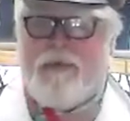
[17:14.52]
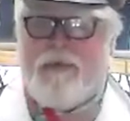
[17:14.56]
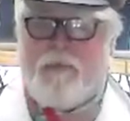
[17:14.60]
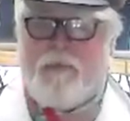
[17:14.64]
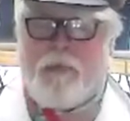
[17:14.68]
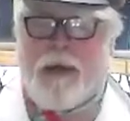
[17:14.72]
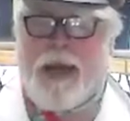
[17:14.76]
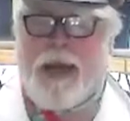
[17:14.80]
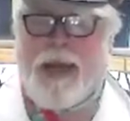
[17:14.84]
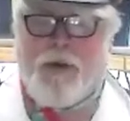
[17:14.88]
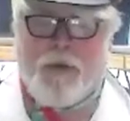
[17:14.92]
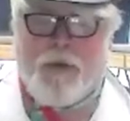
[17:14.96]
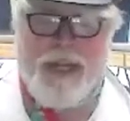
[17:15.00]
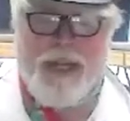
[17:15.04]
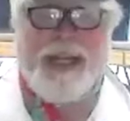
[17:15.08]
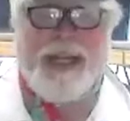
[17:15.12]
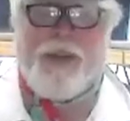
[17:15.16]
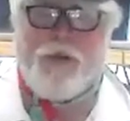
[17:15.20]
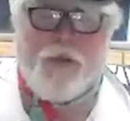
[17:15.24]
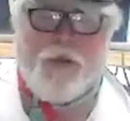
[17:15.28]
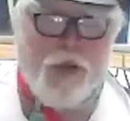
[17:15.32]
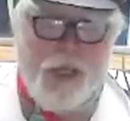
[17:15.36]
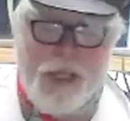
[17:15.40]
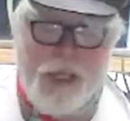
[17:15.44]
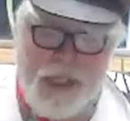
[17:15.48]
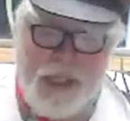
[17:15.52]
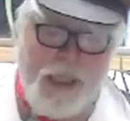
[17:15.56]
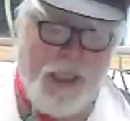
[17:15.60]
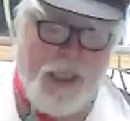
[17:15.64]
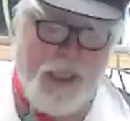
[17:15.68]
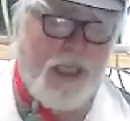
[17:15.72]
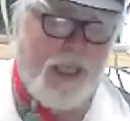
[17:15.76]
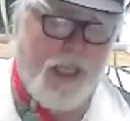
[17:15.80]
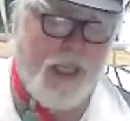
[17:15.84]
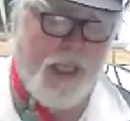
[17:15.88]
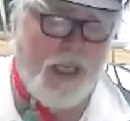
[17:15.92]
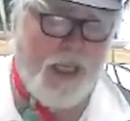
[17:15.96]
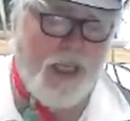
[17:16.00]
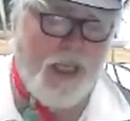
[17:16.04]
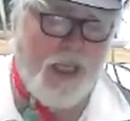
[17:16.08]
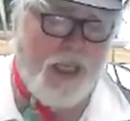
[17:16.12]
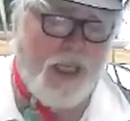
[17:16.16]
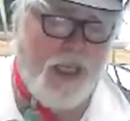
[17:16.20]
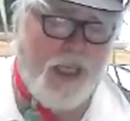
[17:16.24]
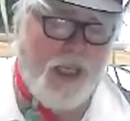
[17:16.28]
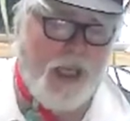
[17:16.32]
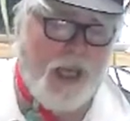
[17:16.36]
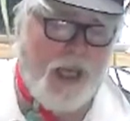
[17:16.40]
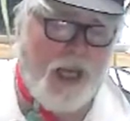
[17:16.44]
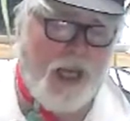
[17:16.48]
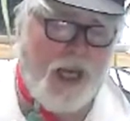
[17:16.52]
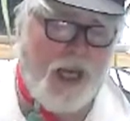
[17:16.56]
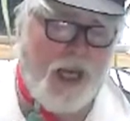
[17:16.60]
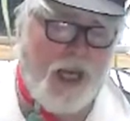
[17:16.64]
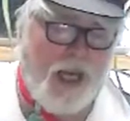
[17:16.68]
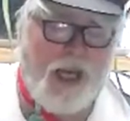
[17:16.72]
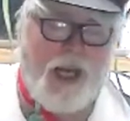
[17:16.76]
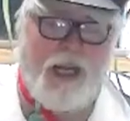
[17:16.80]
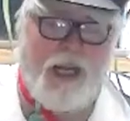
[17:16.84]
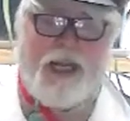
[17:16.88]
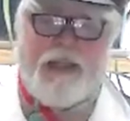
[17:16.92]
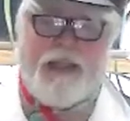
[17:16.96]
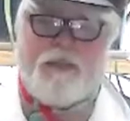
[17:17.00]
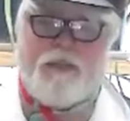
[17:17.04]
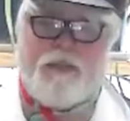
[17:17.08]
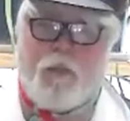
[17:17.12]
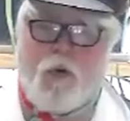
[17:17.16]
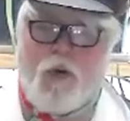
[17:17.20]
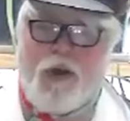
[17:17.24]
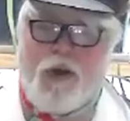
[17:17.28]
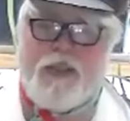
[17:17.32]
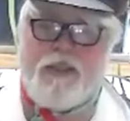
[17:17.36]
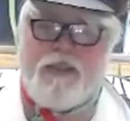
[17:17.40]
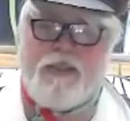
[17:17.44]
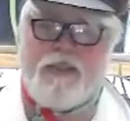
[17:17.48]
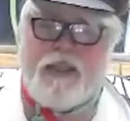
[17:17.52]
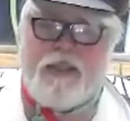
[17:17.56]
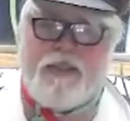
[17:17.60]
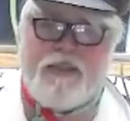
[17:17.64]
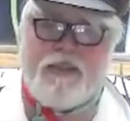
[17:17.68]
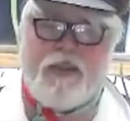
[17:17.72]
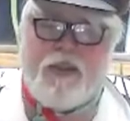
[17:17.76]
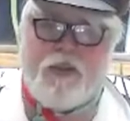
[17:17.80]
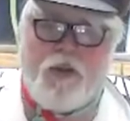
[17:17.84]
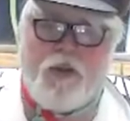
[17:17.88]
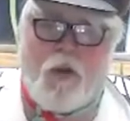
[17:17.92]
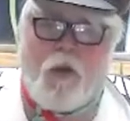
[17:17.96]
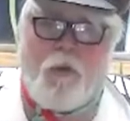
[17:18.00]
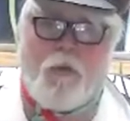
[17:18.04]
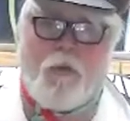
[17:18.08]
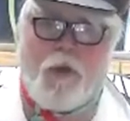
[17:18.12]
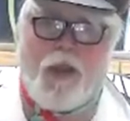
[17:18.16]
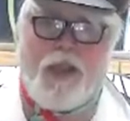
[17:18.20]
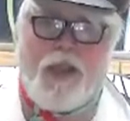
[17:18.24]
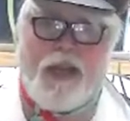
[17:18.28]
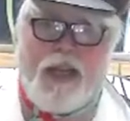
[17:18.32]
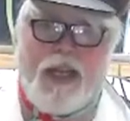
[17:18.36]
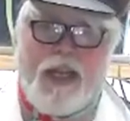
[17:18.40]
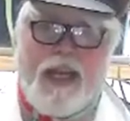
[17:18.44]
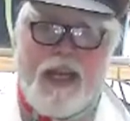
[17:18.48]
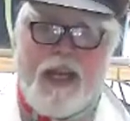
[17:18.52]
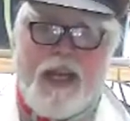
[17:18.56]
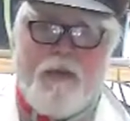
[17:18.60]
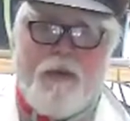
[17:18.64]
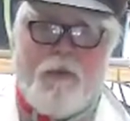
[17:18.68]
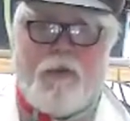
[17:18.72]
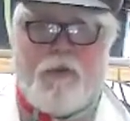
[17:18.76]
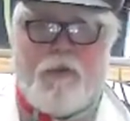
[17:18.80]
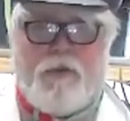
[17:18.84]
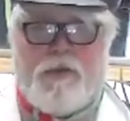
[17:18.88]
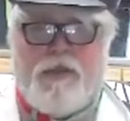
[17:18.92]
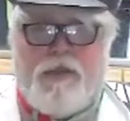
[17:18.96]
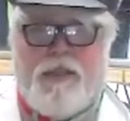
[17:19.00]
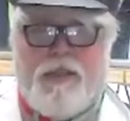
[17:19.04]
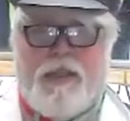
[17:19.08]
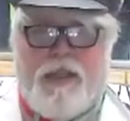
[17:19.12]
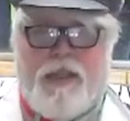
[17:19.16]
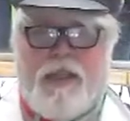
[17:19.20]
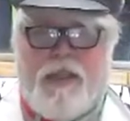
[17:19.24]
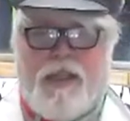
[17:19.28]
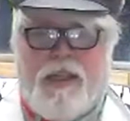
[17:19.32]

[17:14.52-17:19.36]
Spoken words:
pyrethrum, is poisonous to cold-blooded animals.